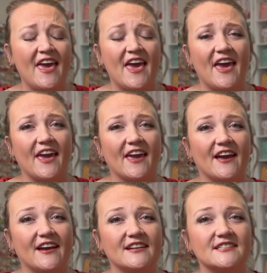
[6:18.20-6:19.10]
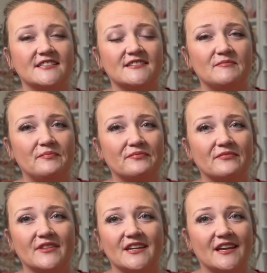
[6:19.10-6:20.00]
And
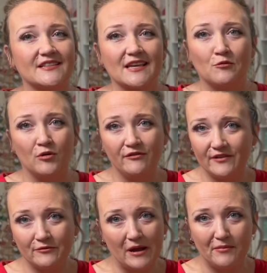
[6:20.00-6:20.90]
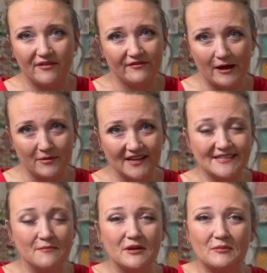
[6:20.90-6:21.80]
yeah, it's like Wolf and Rabbit fabrics.
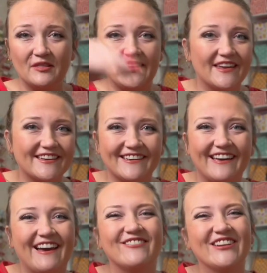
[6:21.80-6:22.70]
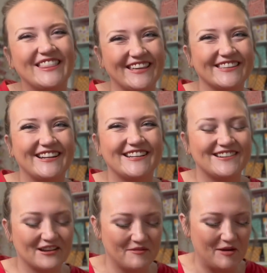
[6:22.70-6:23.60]
I'm going to link everything that I
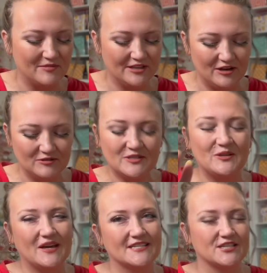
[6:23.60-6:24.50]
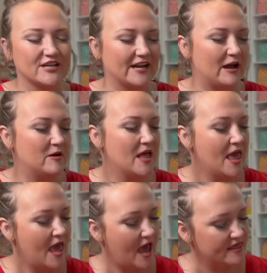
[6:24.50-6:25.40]
talk about below so you guys can check it out.
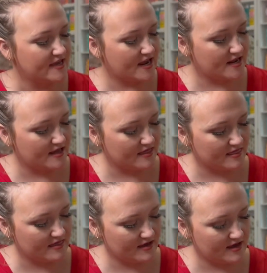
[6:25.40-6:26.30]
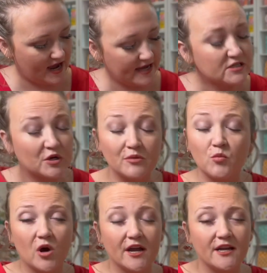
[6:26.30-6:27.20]
And then the ice cream
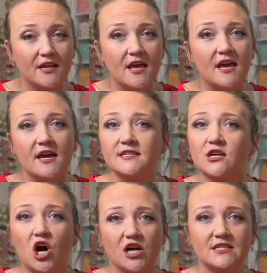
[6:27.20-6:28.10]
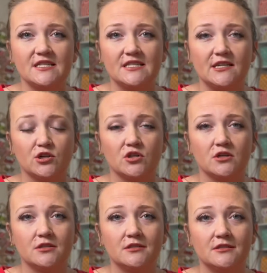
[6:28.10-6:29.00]
one is a cotton
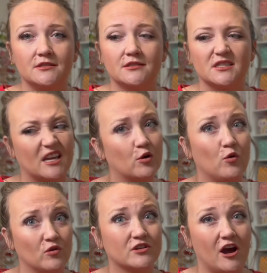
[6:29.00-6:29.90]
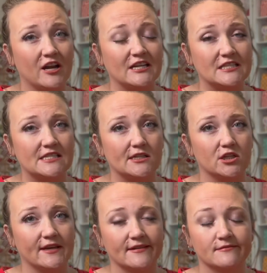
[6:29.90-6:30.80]
steel. It's like an old cotton and steel,
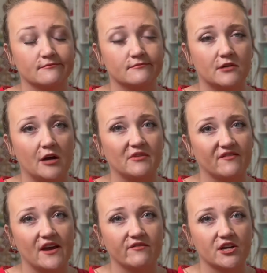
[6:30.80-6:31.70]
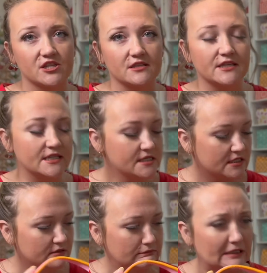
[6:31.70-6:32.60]
like probably 5 years at least.
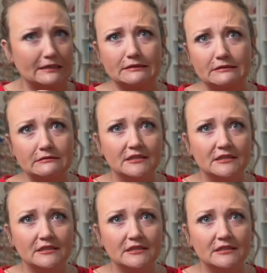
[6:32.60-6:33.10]
I don't know.